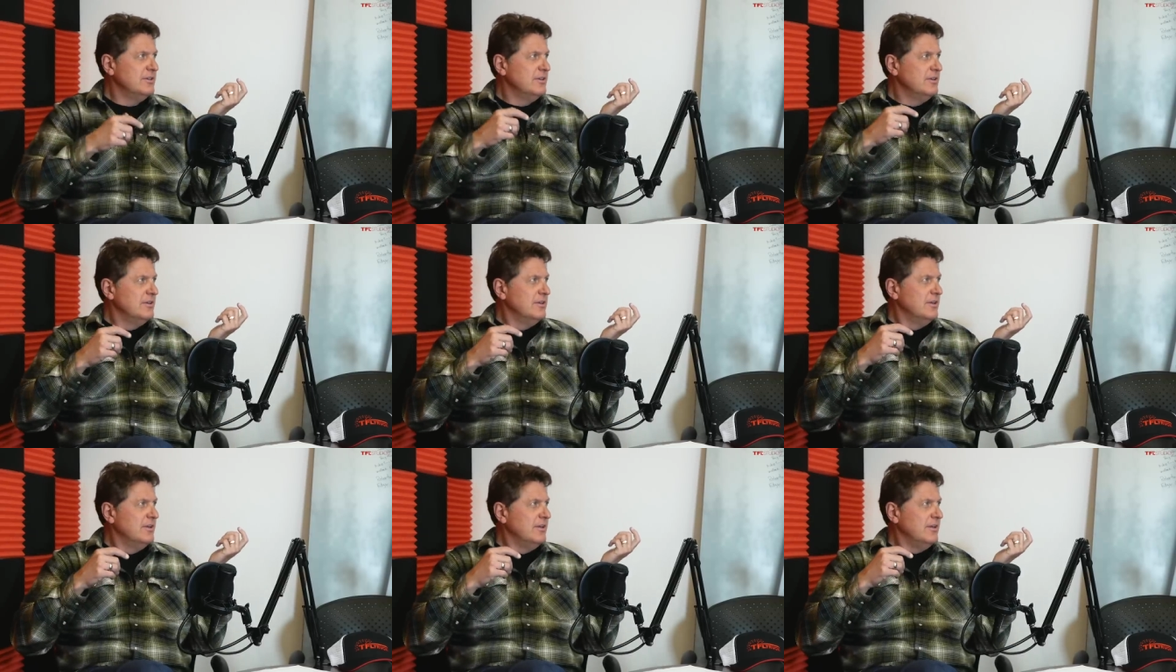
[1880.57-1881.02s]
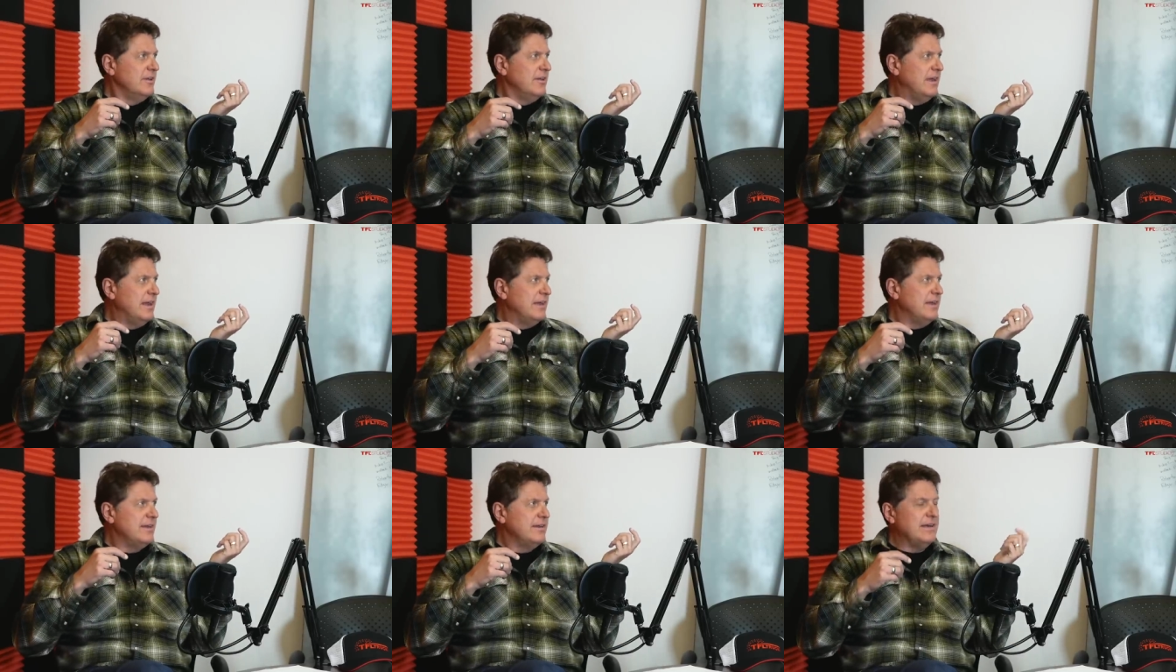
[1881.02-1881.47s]
Oh yeah, yeah.
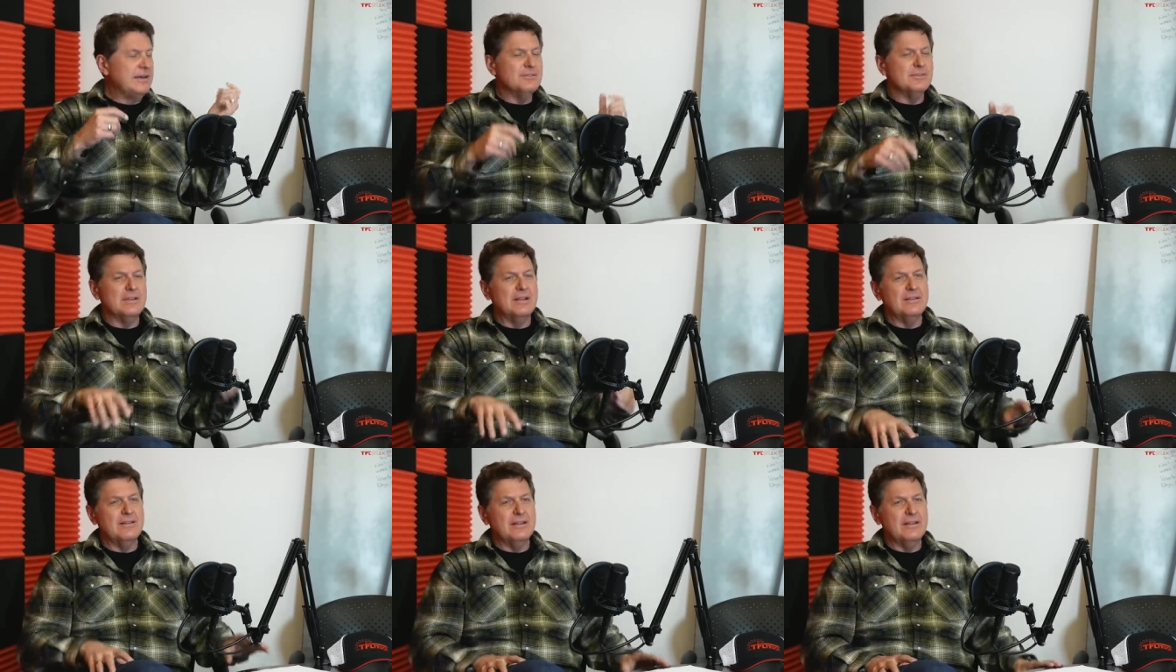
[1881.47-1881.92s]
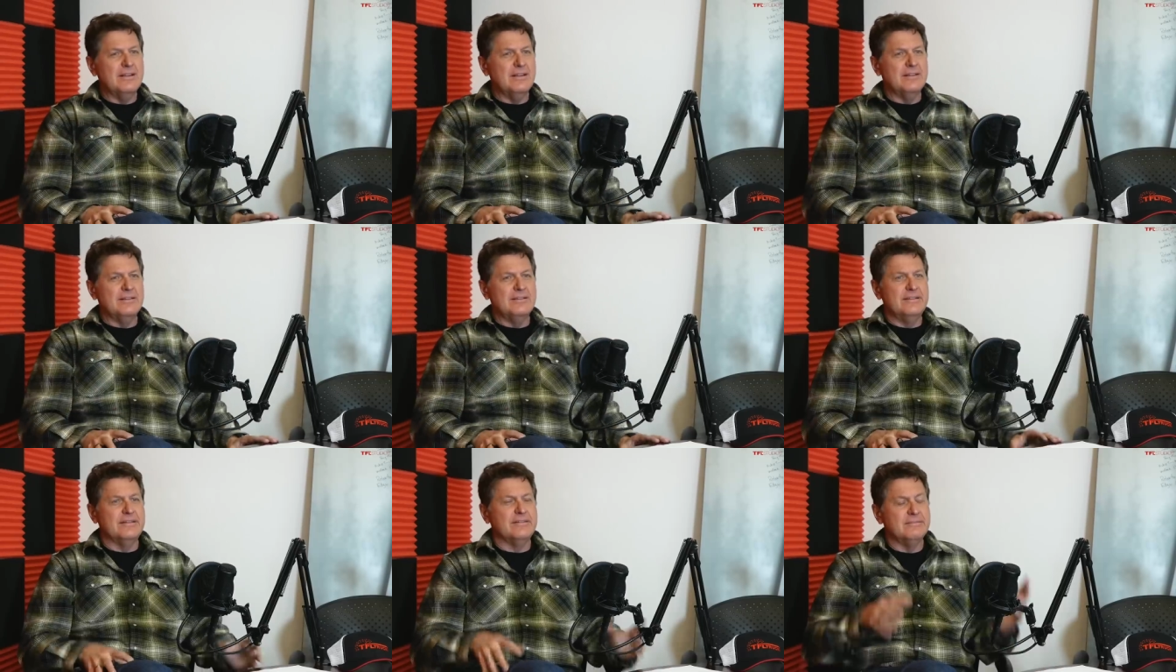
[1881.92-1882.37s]
Yeah, I was I, I
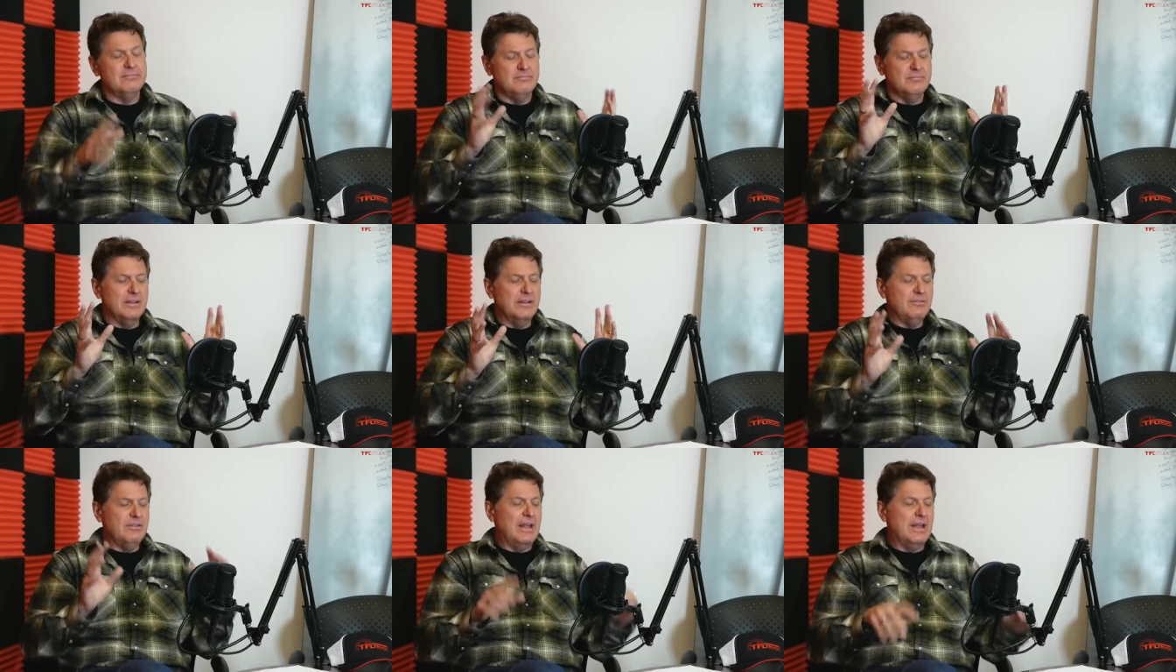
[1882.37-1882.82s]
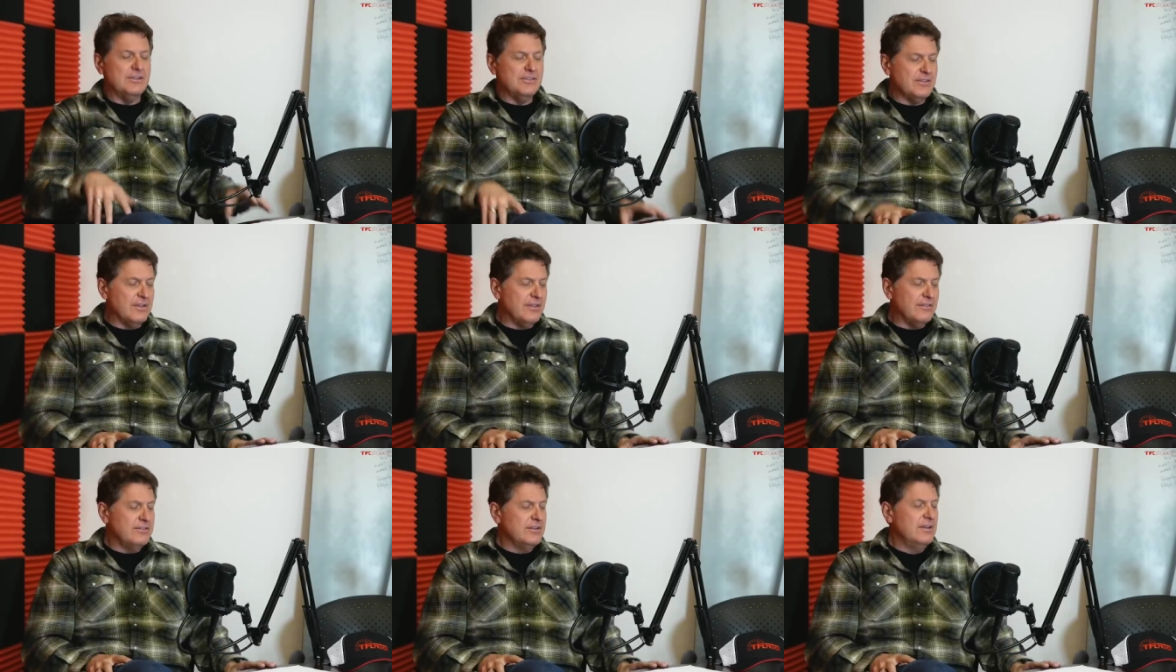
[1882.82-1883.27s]
you know love that
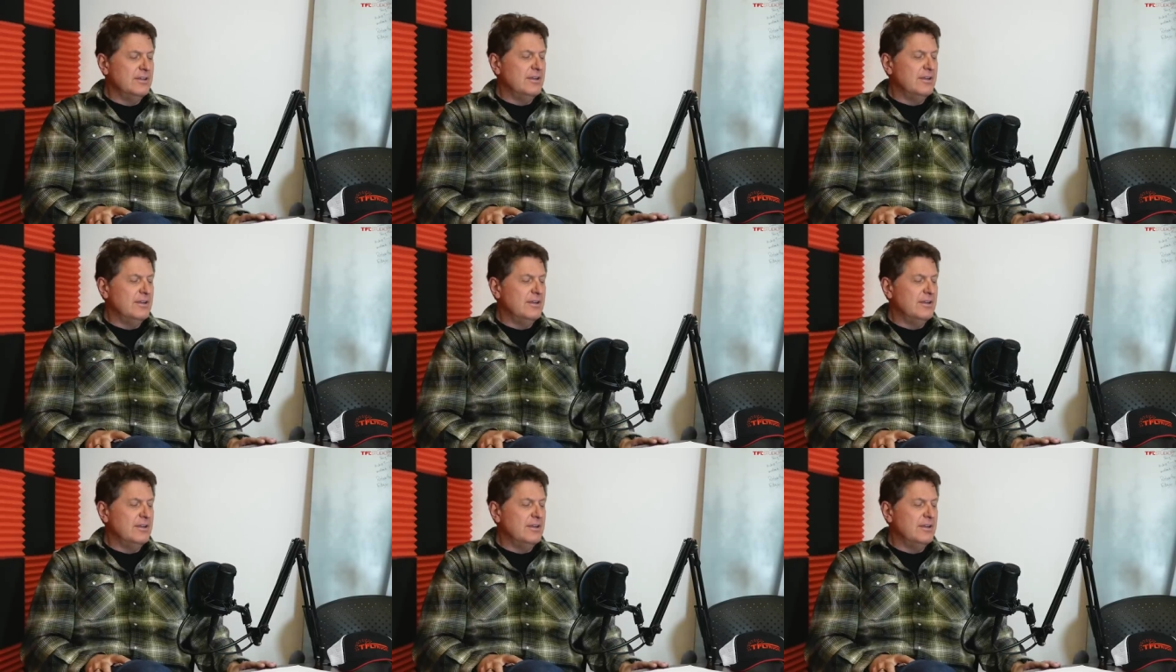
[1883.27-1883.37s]
stuff